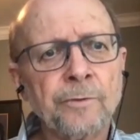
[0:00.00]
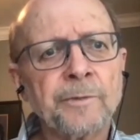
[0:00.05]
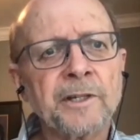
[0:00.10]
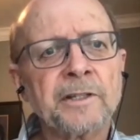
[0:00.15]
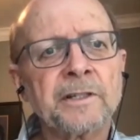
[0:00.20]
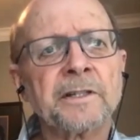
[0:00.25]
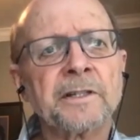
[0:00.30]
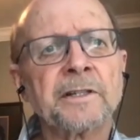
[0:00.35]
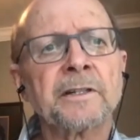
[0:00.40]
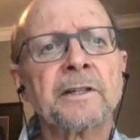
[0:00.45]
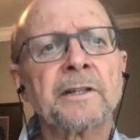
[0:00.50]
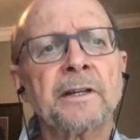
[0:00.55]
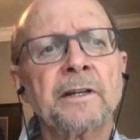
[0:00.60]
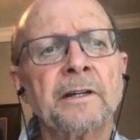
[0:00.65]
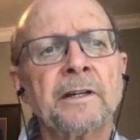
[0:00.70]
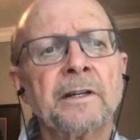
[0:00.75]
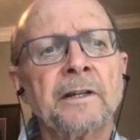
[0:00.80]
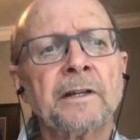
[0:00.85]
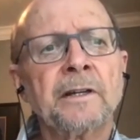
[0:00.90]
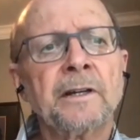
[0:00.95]
it
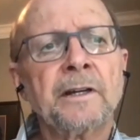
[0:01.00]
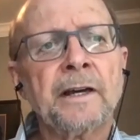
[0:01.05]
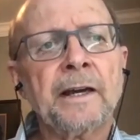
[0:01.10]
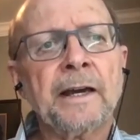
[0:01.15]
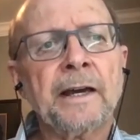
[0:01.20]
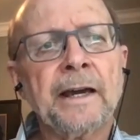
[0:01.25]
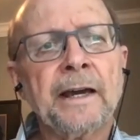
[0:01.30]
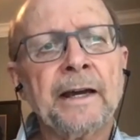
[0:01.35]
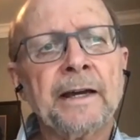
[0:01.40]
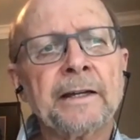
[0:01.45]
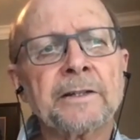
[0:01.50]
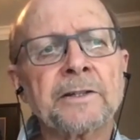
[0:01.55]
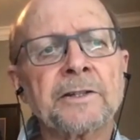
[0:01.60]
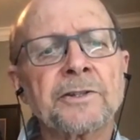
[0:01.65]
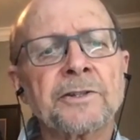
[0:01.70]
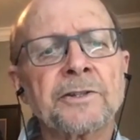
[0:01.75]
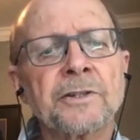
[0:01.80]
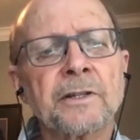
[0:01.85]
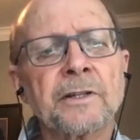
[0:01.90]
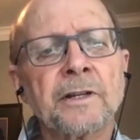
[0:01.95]

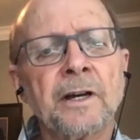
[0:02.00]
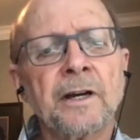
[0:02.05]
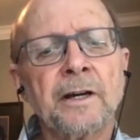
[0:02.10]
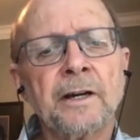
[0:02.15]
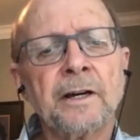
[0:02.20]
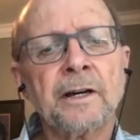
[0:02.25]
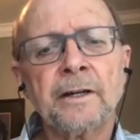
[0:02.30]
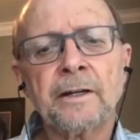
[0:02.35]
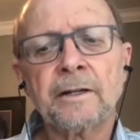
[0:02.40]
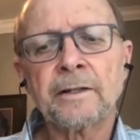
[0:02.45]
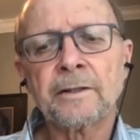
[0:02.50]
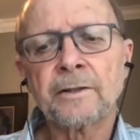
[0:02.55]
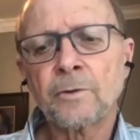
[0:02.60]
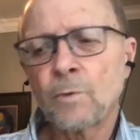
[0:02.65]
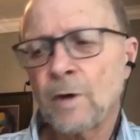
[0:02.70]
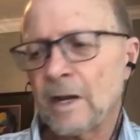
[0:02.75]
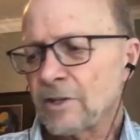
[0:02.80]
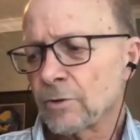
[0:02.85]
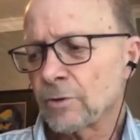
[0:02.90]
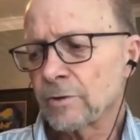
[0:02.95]
at the
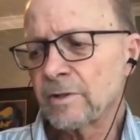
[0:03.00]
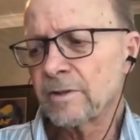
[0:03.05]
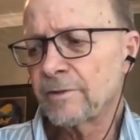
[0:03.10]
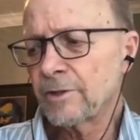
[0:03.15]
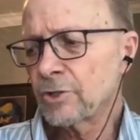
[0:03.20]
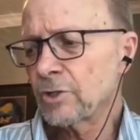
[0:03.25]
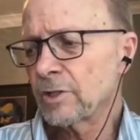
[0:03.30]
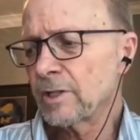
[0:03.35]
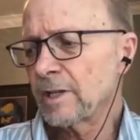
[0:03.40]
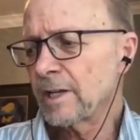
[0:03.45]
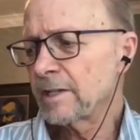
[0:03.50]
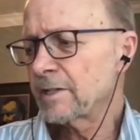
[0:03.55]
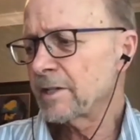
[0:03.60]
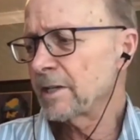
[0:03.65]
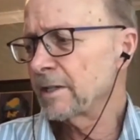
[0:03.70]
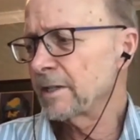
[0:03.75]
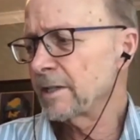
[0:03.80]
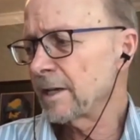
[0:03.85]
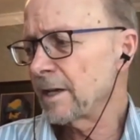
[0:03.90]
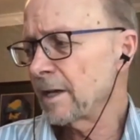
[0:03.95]
Western Division
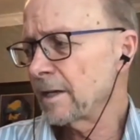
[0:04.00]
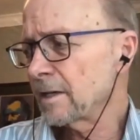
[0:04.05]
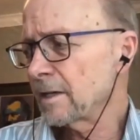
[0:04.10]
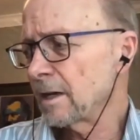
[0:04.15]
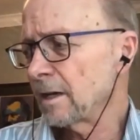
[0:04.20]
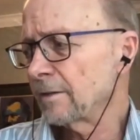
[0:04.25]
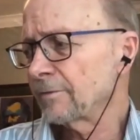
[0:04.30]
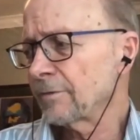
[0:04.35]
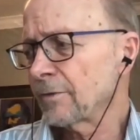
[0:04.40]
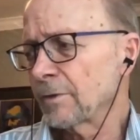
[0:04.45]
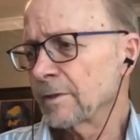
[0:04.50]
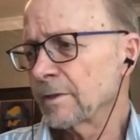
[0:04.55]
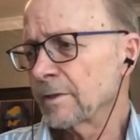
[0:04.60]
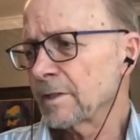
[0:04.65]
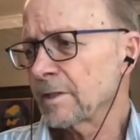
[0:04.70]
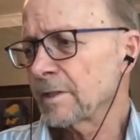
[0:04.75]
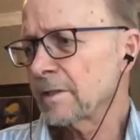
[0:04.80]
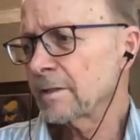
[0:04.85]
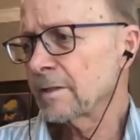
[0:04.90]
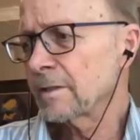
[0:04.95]
ACDA
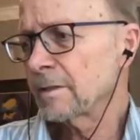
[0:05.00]
conference.